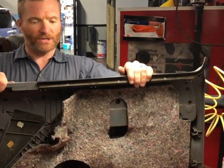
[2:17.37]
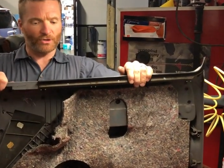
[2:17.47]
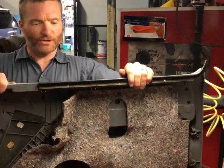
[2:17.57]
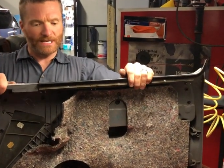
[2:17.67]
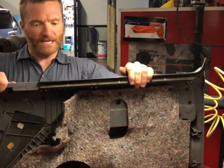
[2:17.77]

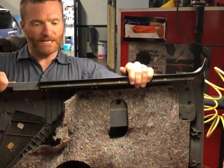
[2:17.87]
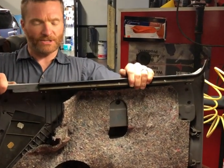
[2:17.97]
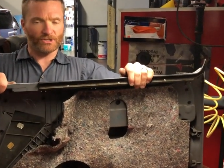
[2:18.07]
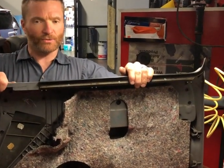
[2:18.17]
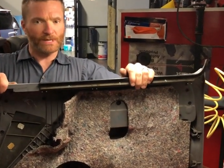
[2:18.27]
creaking and
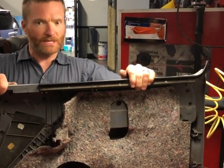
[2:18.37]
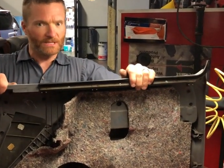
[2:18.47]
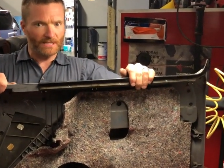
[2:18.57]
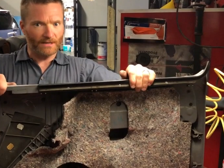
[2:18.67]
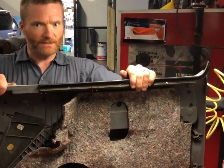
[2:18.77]
squeaking
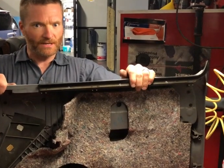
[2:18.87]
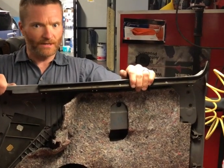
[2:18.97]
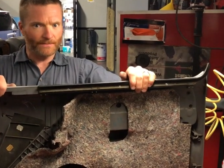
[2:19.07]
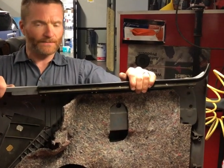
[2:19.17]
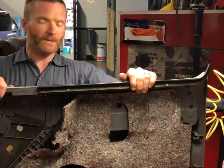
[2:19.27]
sound that you hear.